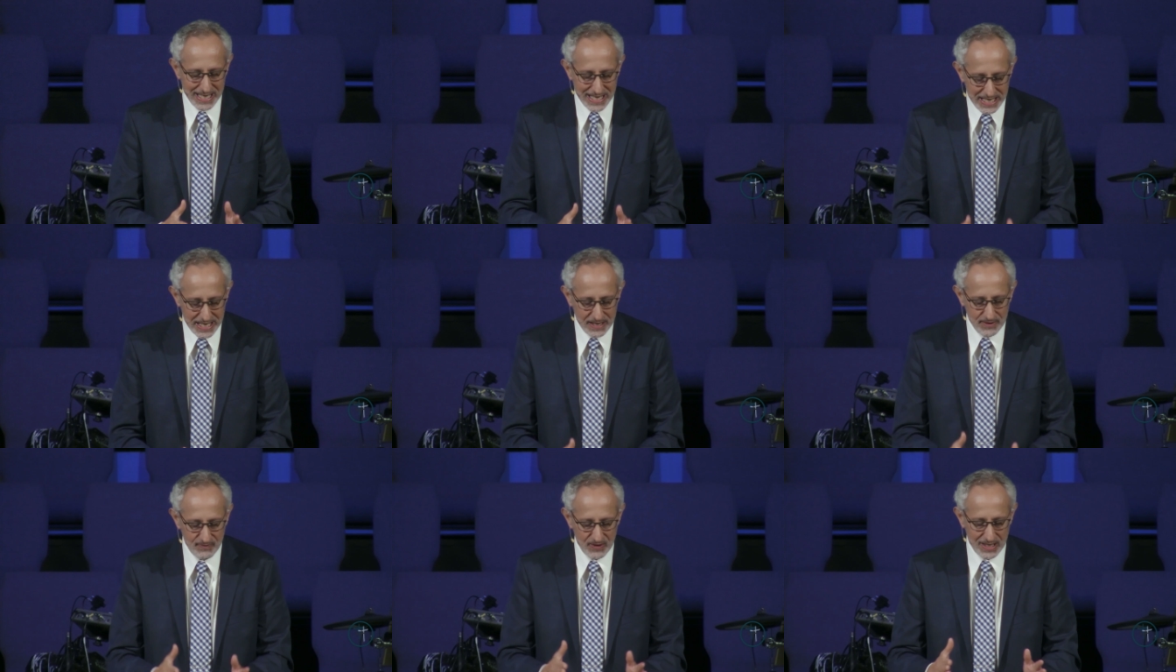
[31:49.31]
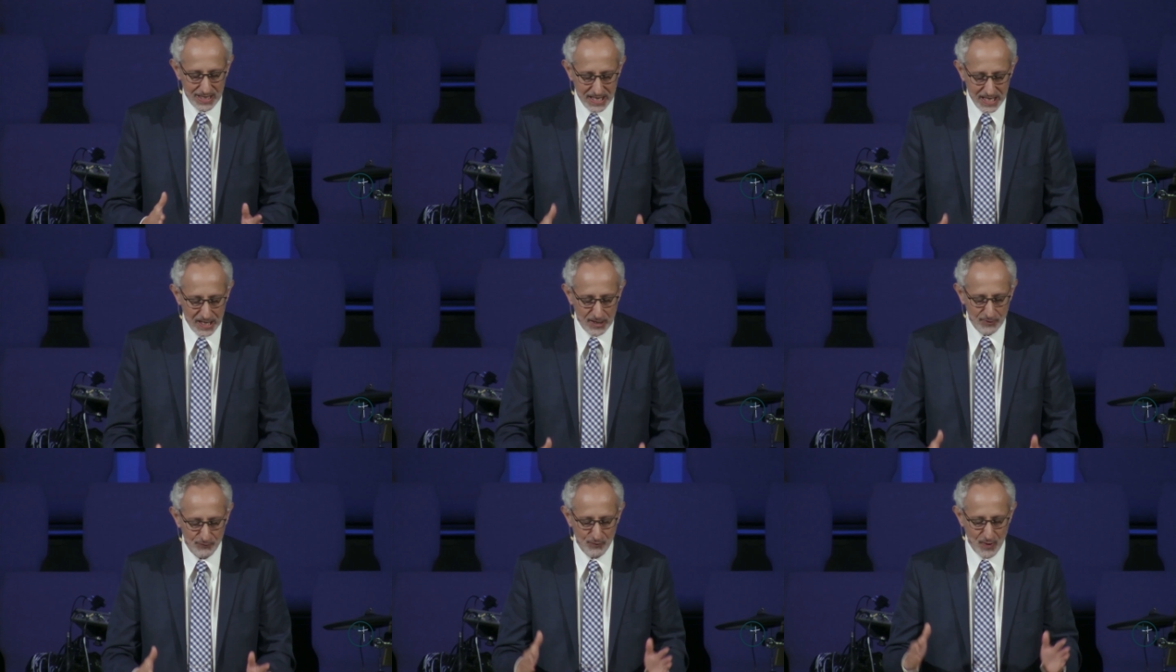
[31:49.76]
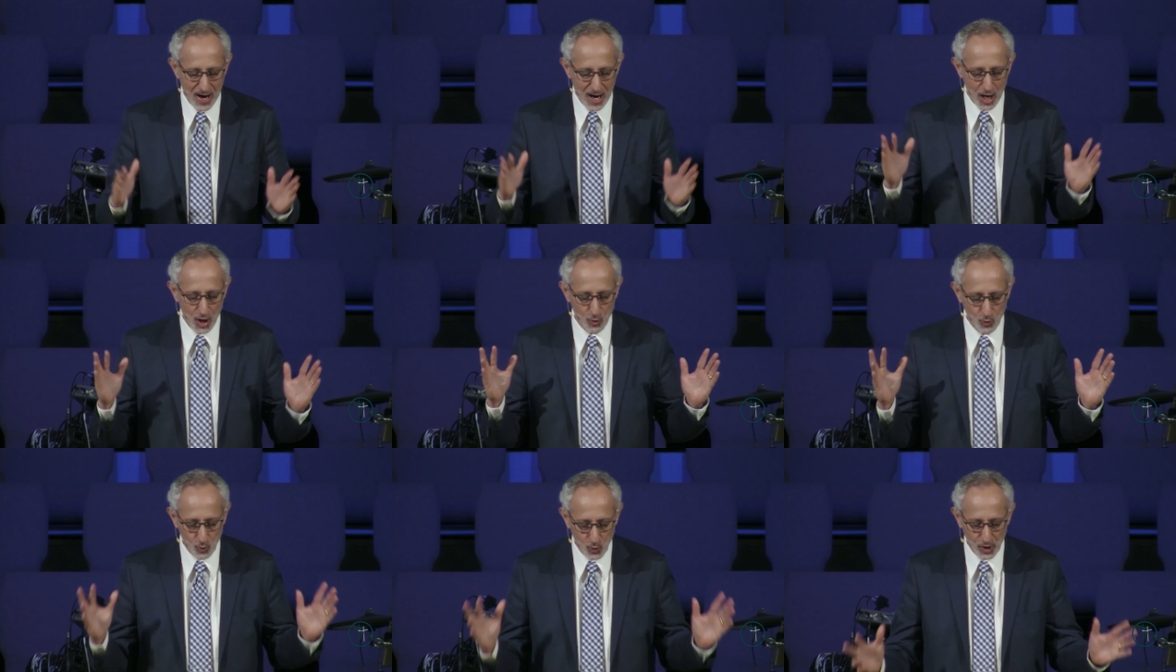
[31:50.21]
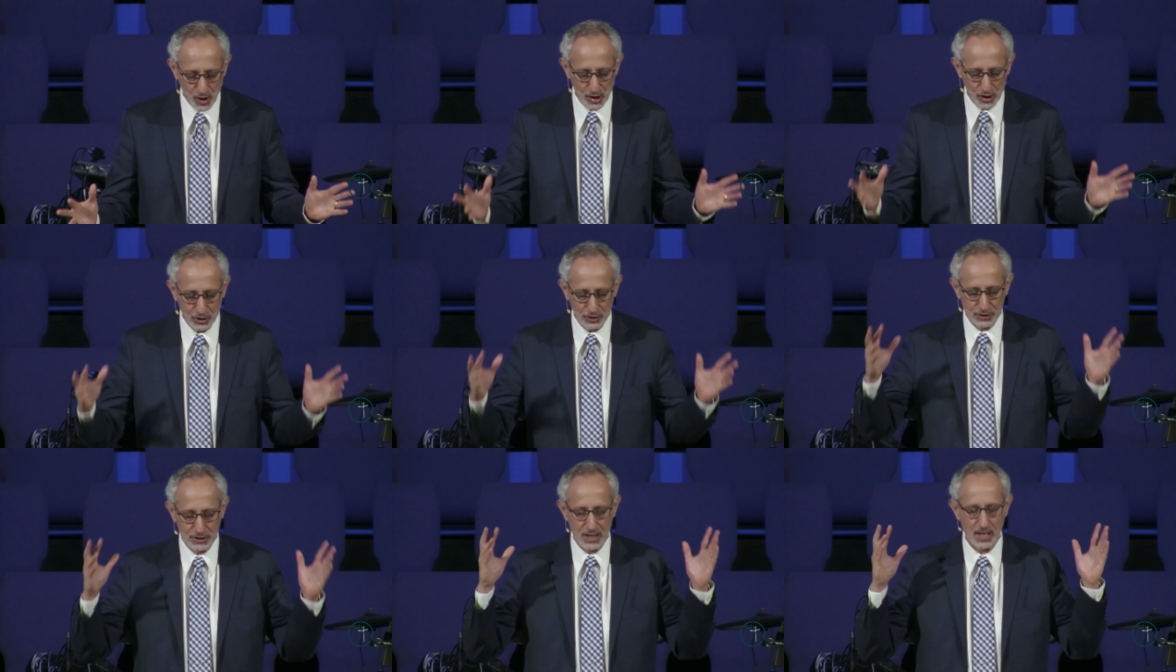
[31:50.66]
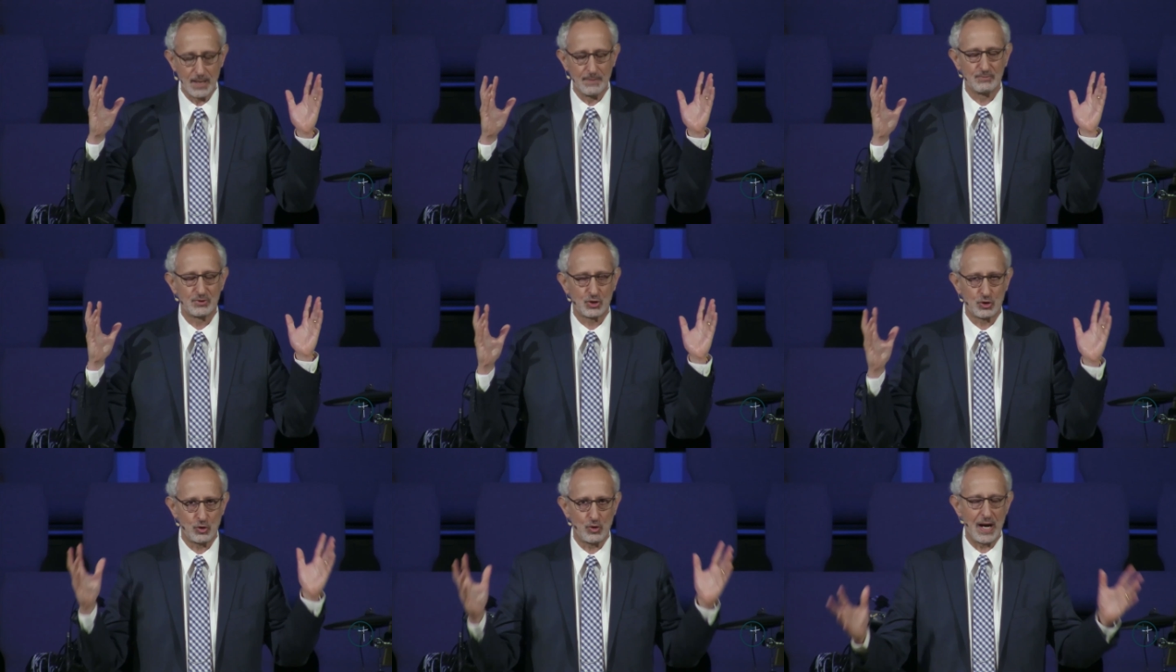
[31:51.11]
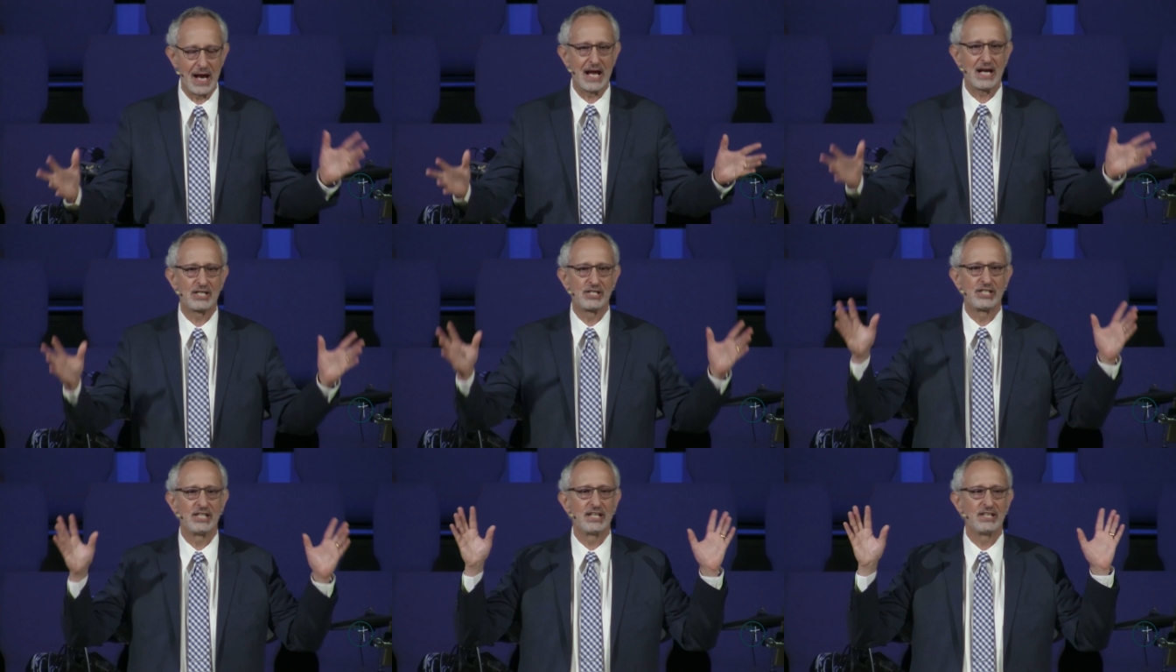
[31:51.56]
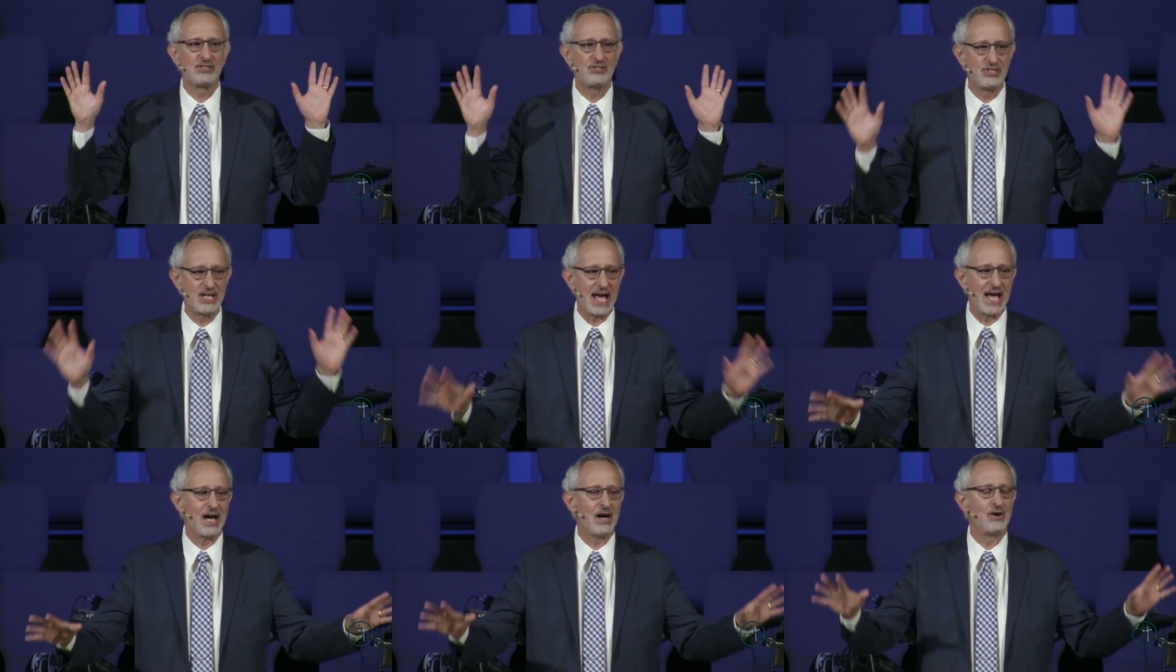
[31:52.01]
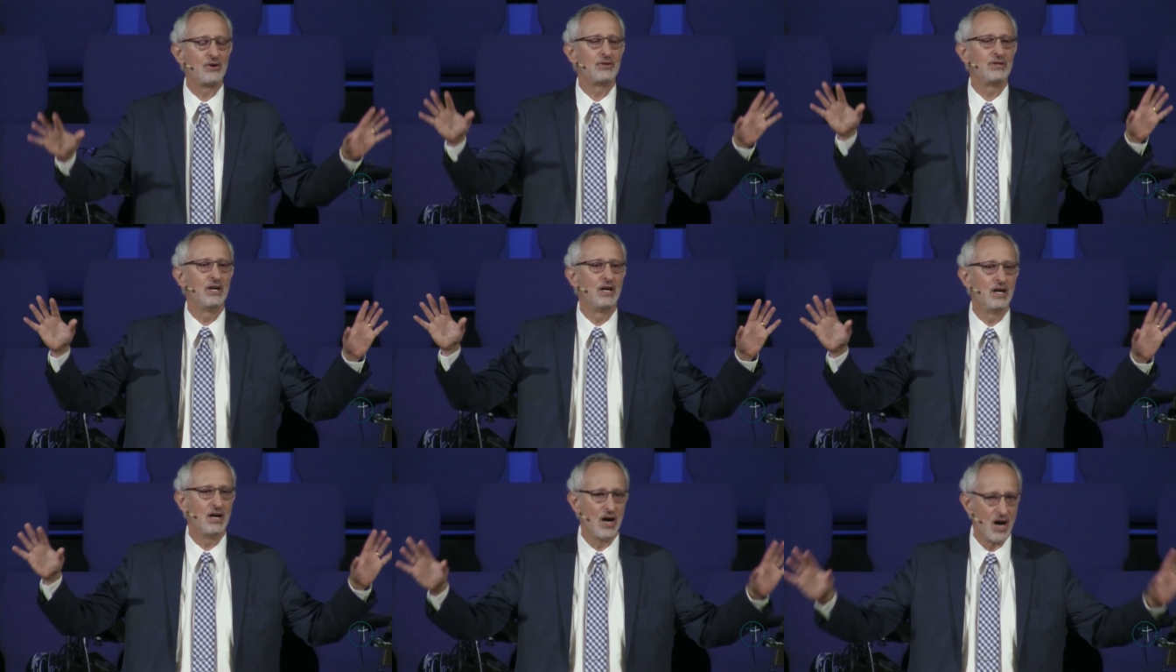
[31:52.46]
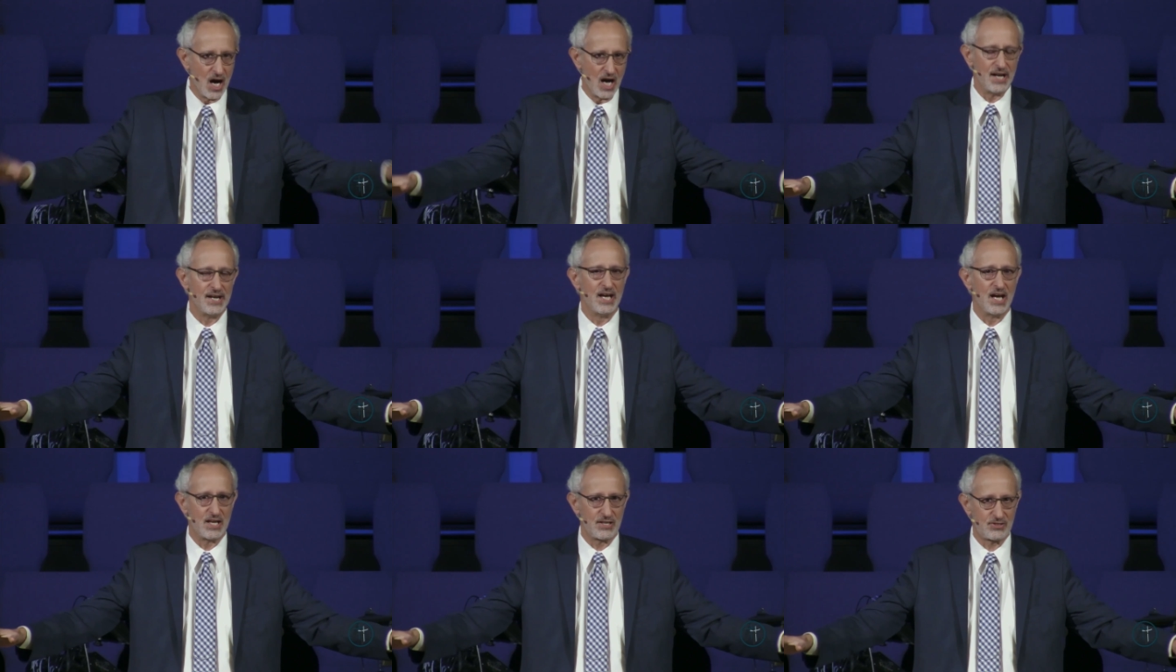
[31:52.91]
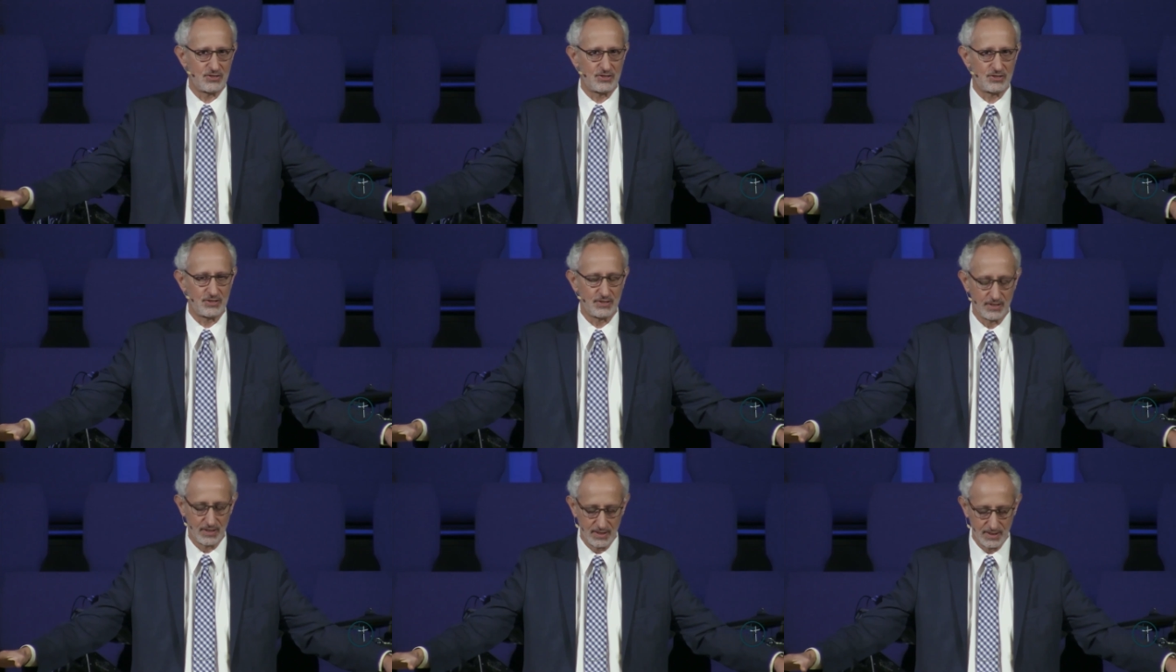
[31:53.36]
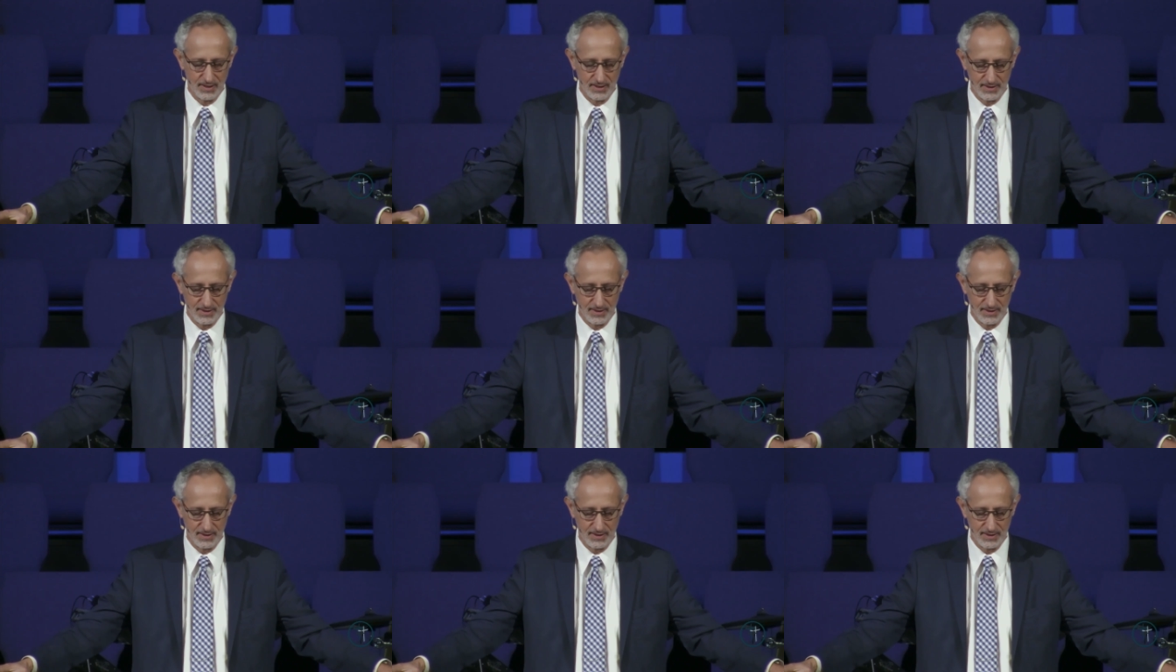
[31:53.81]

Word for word: even if our world comes crashing down on us.